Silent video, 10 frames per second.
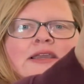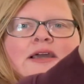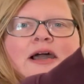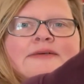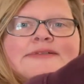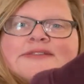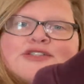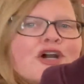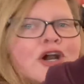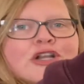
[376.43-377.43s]
I was in
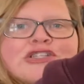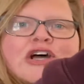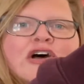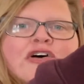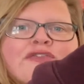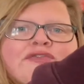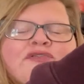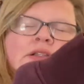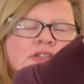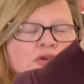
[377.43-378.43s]
charge of
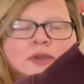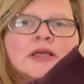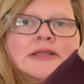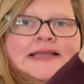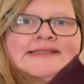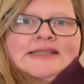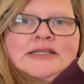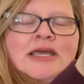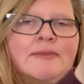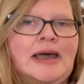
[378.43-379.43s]
doing a lesson
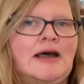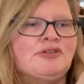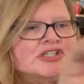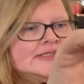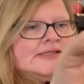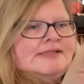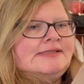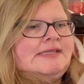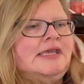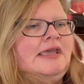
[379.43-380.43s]
about
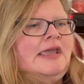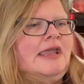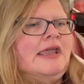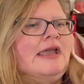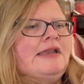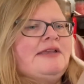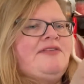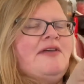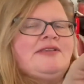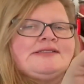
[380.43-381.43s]
Jesus, and I
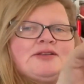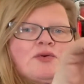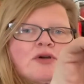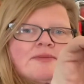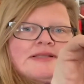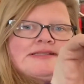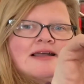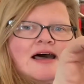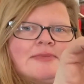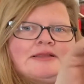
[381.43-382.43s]
found these little ornaments at
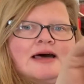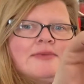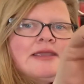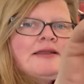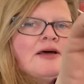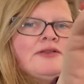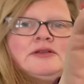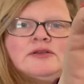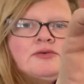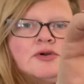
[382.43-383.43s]
Hobby Lobby, and all the
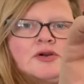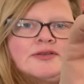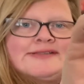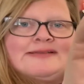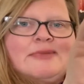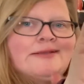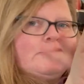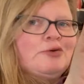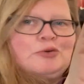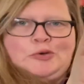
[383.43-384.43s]
little girls in my
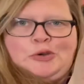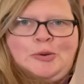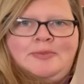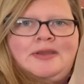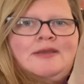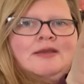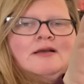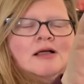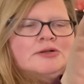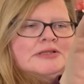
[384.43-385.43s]
little group
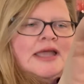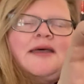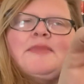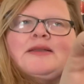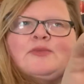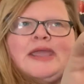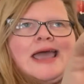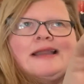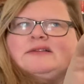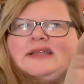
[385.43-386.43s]
colored them, and we
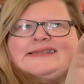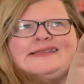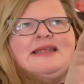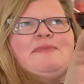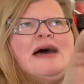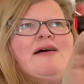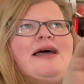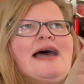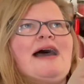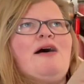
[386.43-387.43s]
had a lesson about
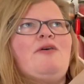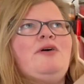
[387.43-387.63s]
how